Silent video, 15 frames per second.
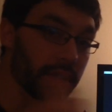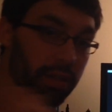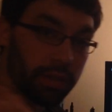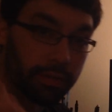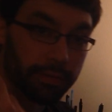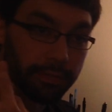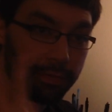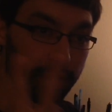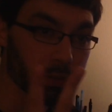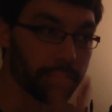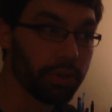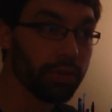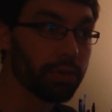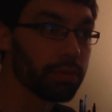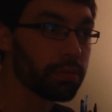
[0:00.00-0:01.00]
in frame
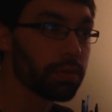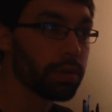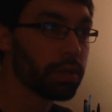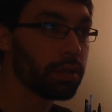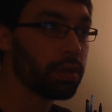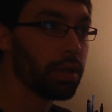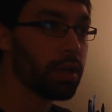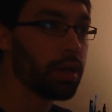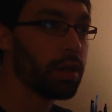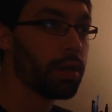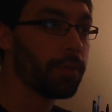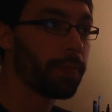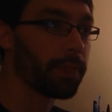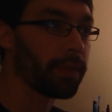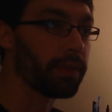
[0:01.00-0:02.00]
2,
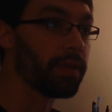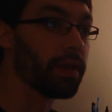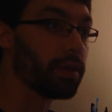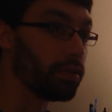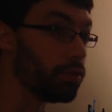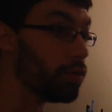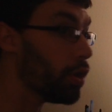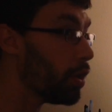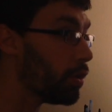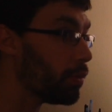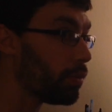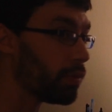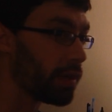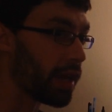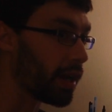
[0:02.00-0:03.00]
and then
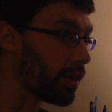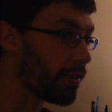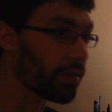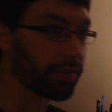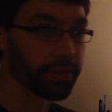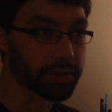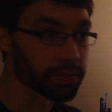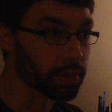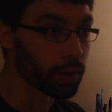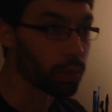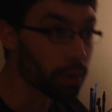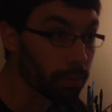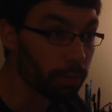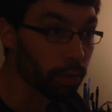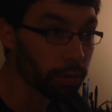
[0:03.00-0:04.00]
now that there's only
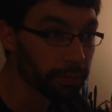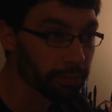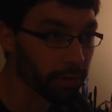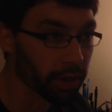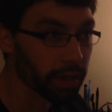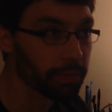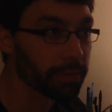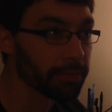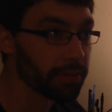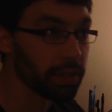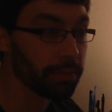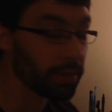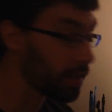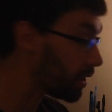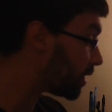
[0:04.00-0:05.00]
one more frame of knee
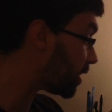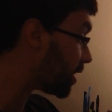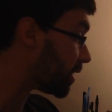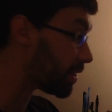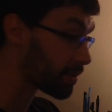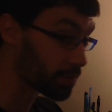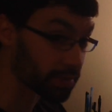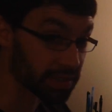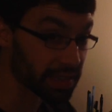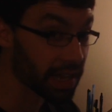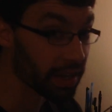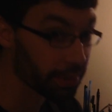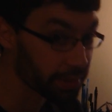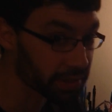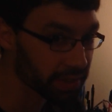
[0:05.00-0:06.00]
bend, and then this one's
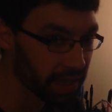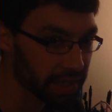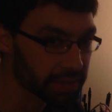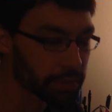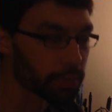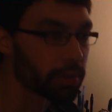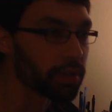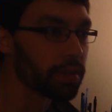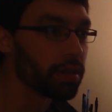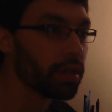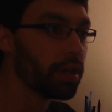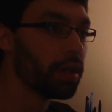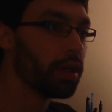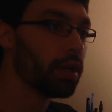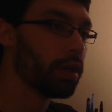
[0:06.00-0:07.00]
now his last one,
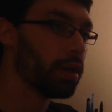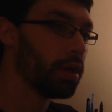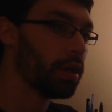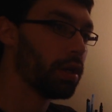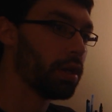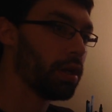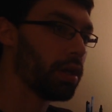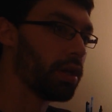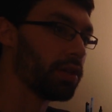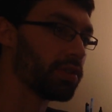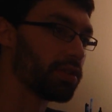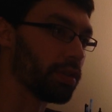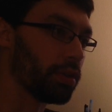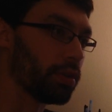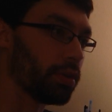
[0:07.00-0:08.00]
and
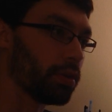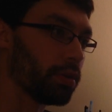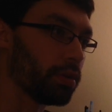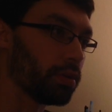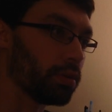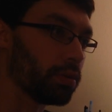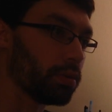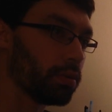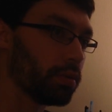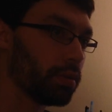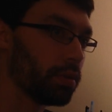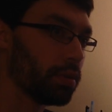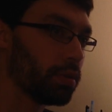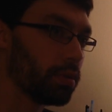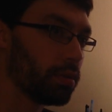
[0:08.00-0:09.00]
so
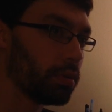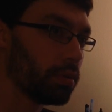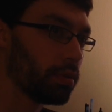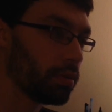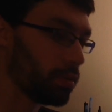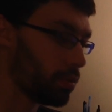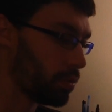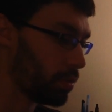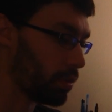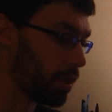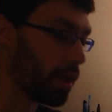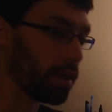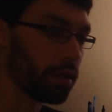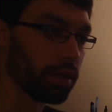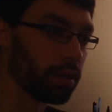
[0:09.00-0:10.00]

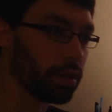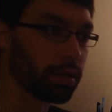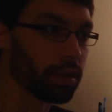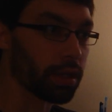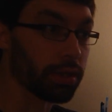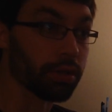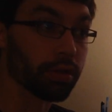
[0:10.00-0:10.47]
then,